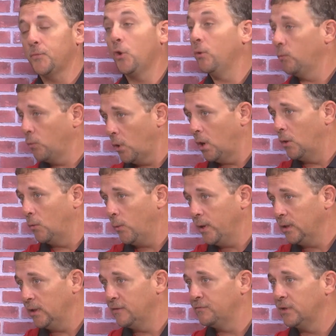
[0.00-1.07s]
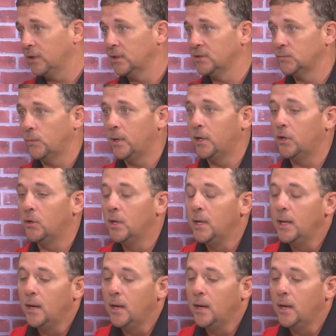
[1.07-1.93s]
or weightlifting as well.